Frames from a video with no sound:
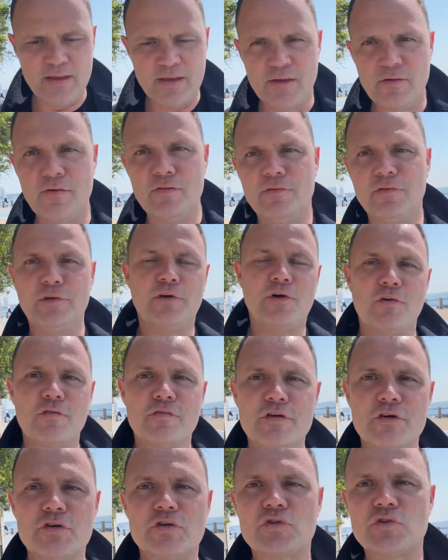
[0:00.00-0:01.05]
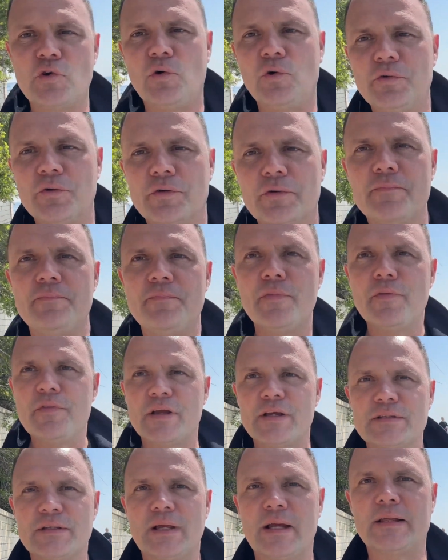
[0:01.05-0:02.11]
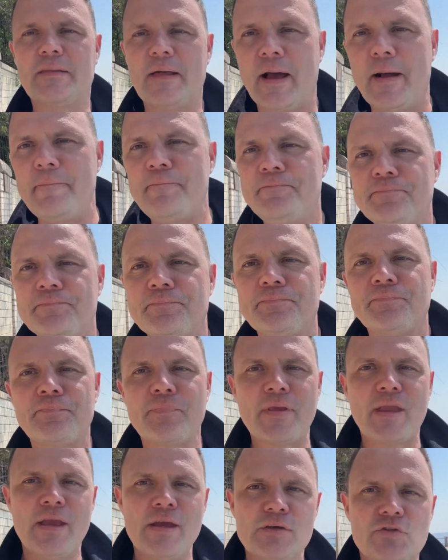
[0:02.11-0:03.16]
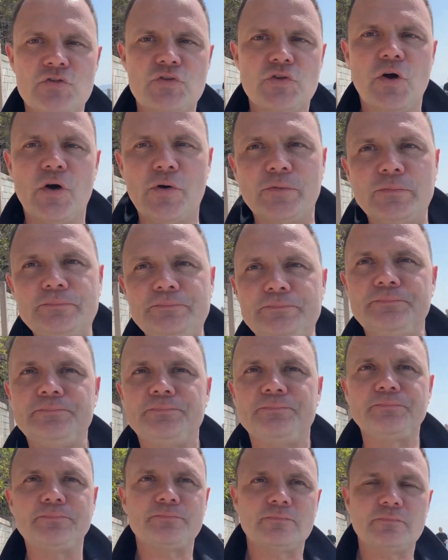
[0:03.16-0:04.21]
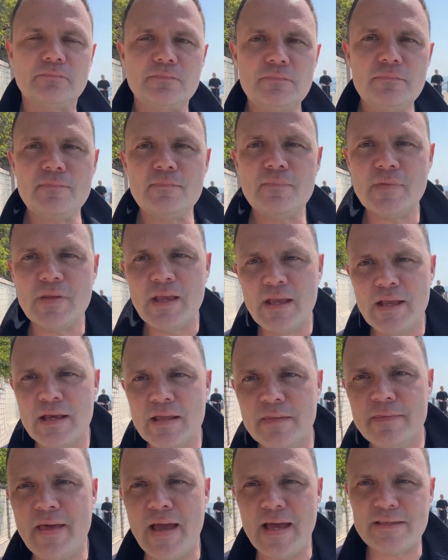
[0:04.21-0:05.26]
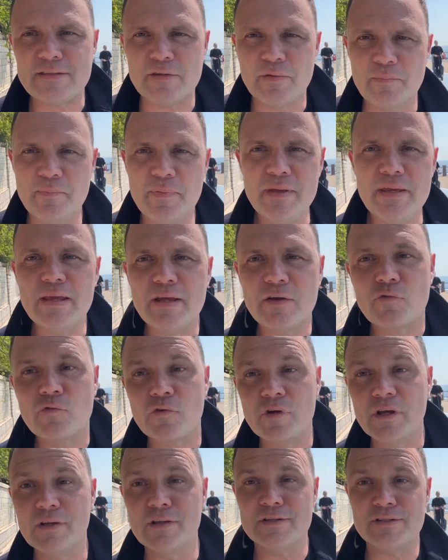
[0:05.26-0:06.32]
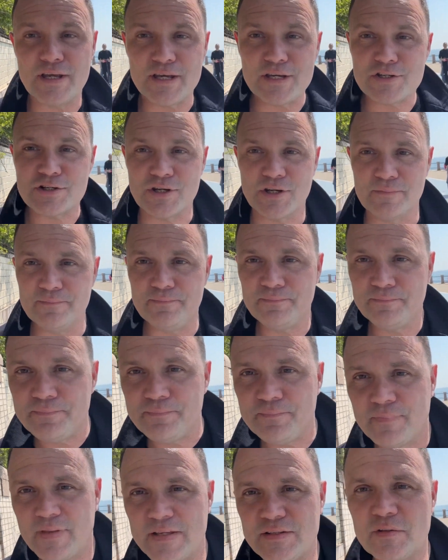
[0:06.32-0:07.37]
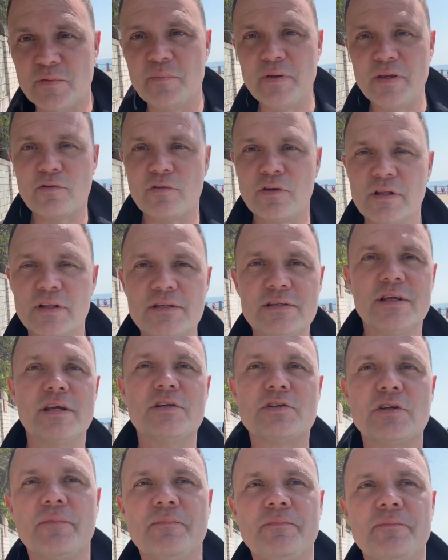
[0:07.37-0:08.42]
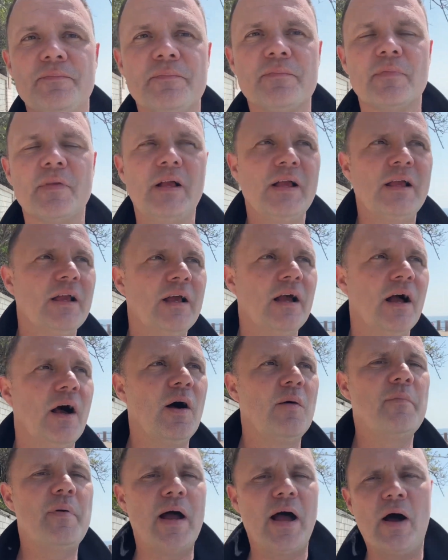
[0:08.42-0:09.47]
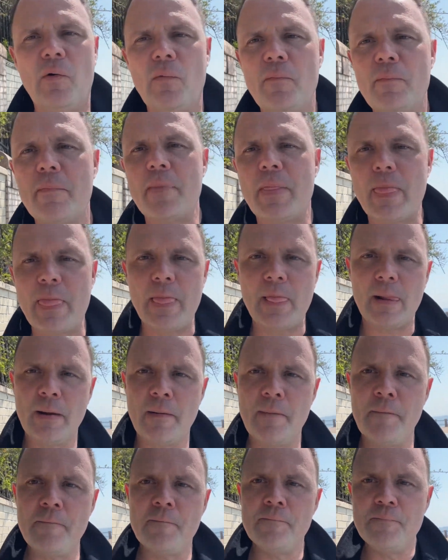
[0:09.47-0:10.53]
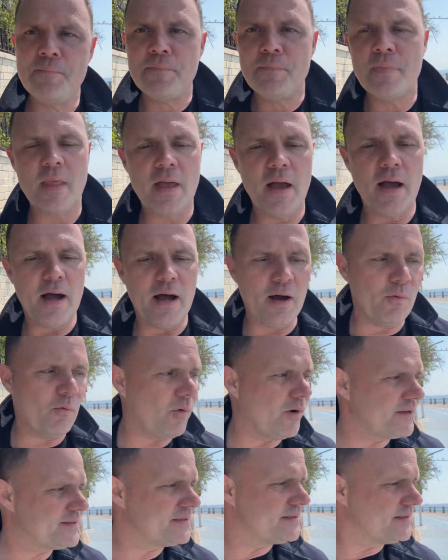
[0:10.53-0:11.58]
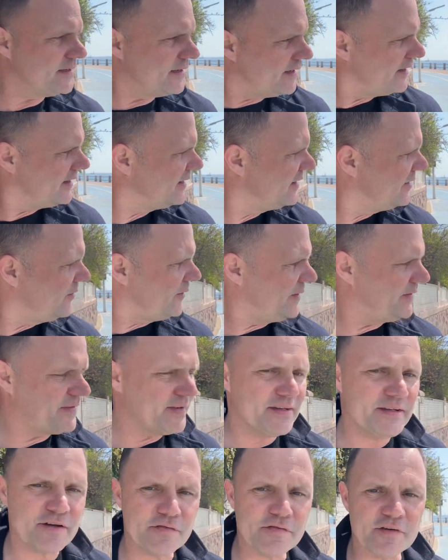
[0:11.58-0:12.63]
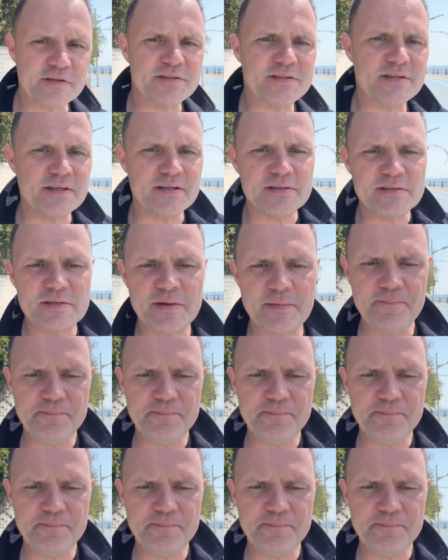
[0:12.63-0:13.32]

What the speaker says: look over your shoulder, things like that. So that's a big realization. That's a big realization about what the difference is.